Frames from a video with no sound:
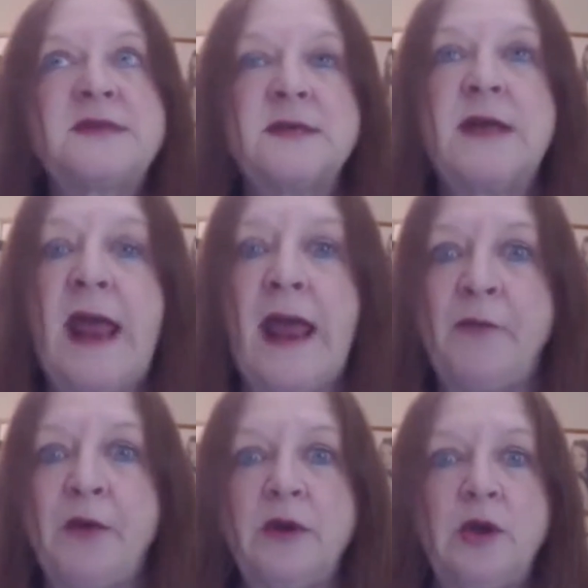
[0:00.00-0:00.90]
this can
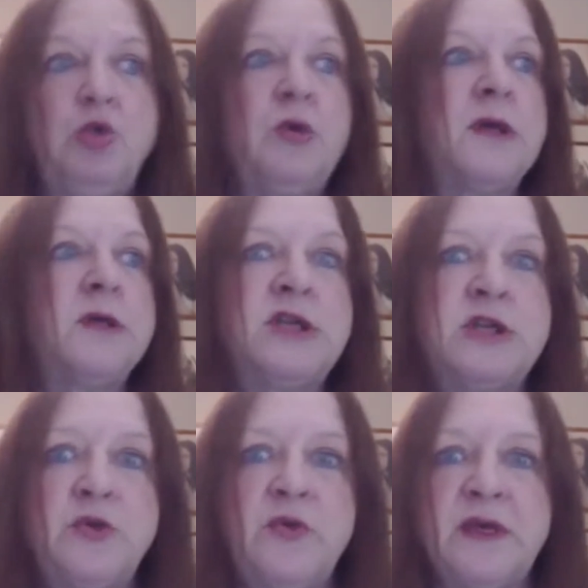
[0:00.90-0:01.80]
happen, you
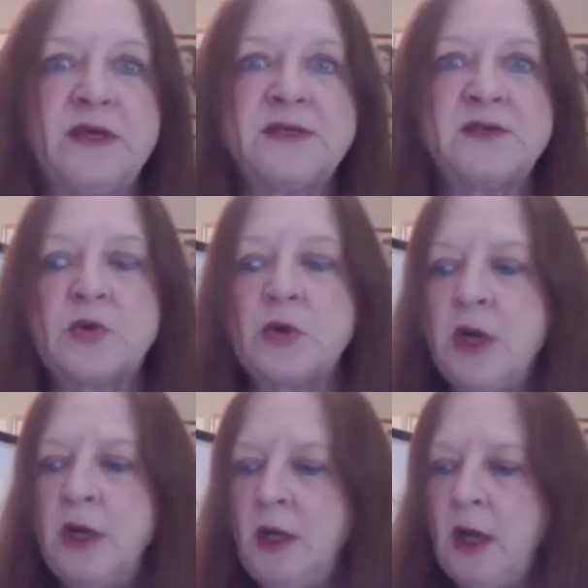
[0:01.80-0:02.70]
can do this,
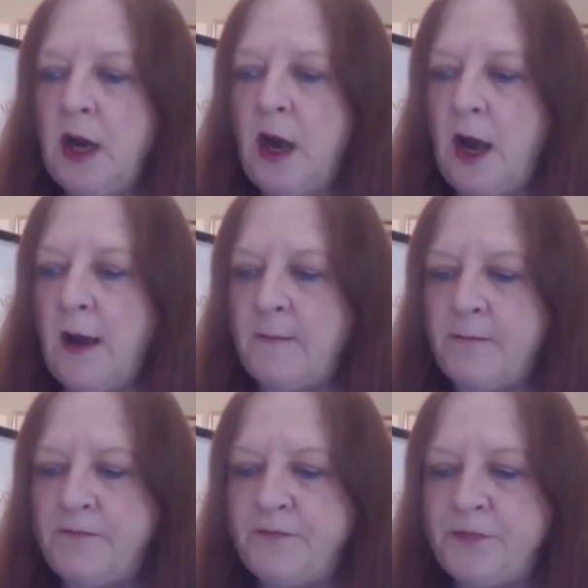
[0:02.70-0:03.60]
or
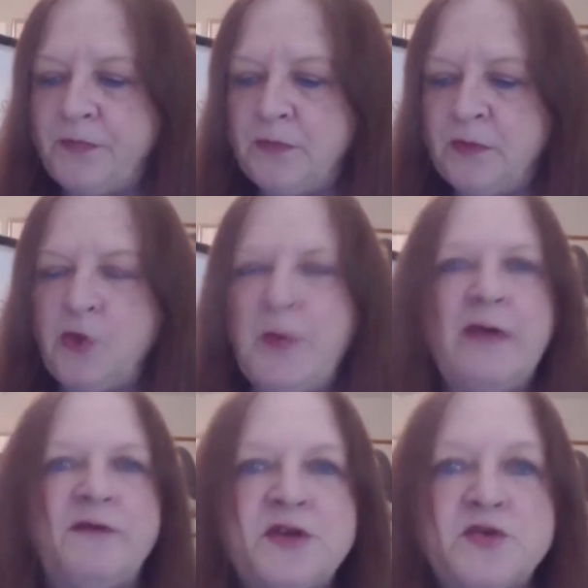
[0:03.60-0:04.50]
um,
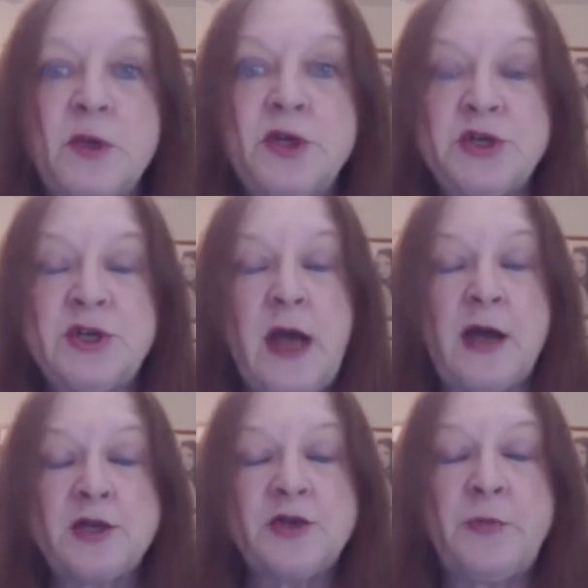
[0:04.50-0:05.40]
you may have just
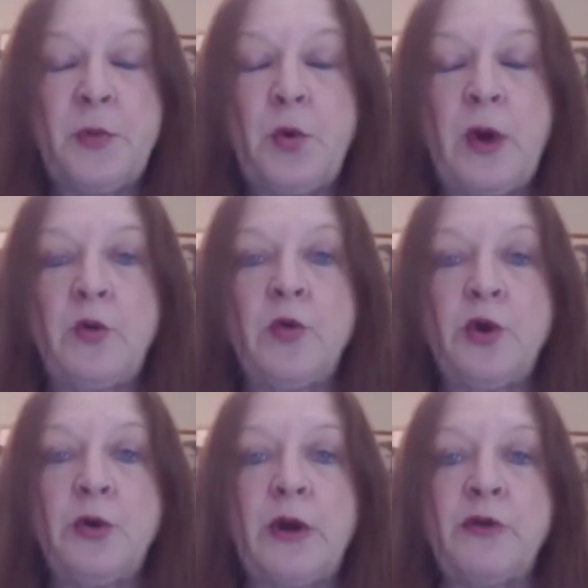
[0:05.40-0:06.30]
reached, gotten to the
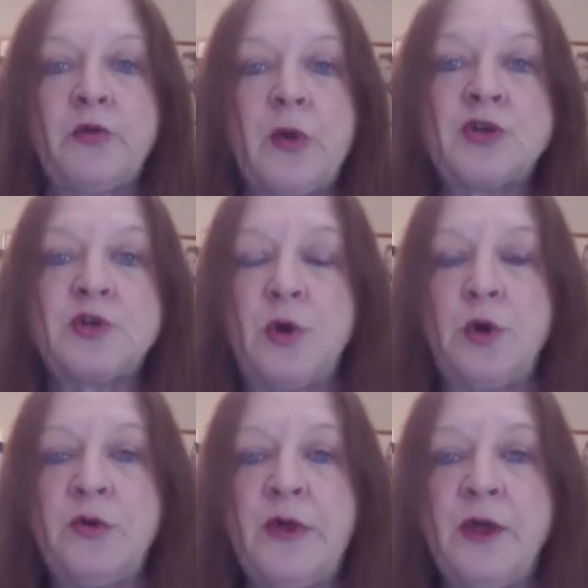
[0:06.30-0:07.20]
point where you're at a
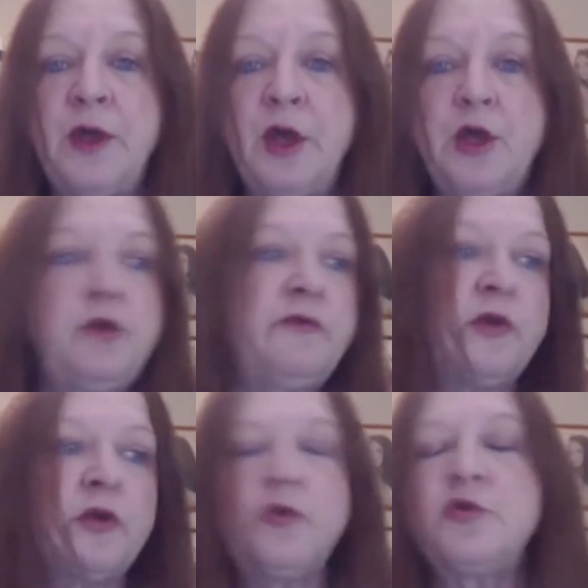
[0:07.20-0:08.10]
threshold that
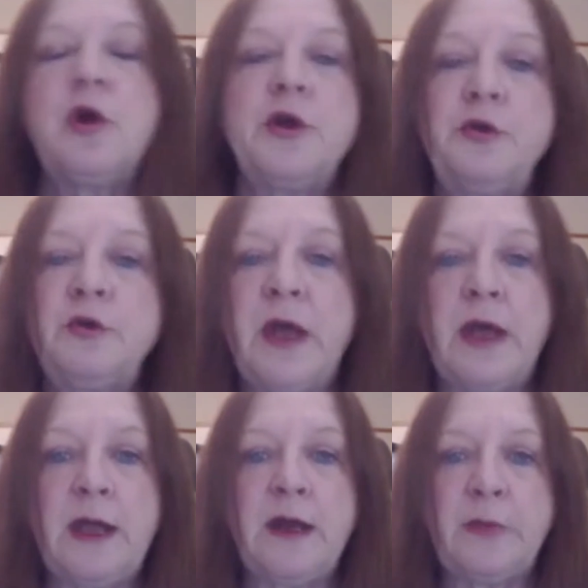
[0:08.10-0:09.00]
you've learned all
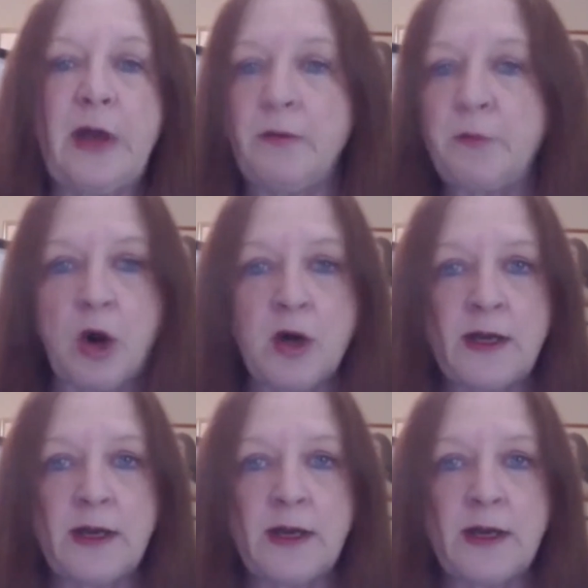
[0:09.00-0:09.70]
you can about